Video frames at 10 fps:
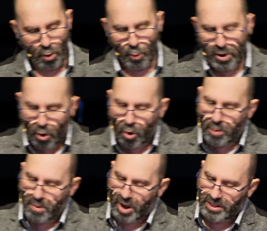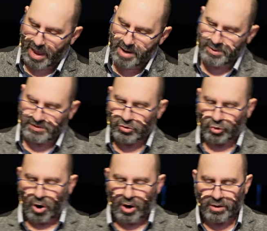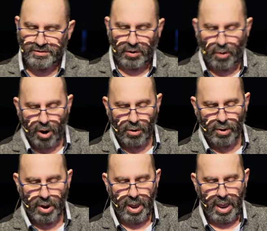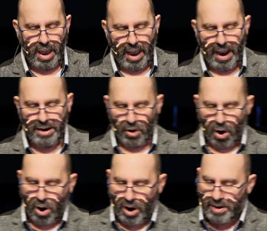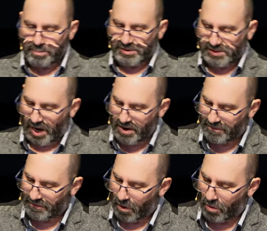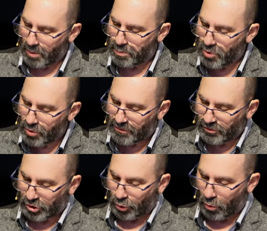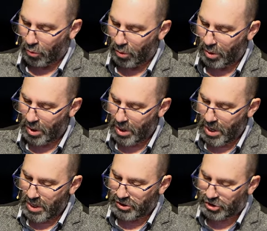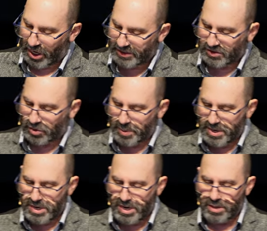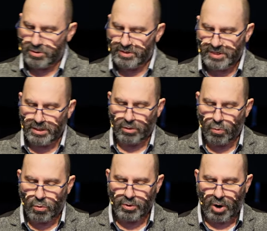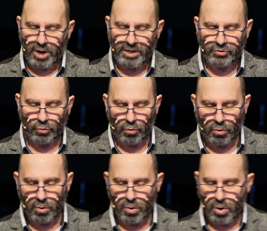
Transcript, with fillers: When all my labours and trials are o'er, and I'm safe on the beautiful shore, just to be near the dear Lord I adore,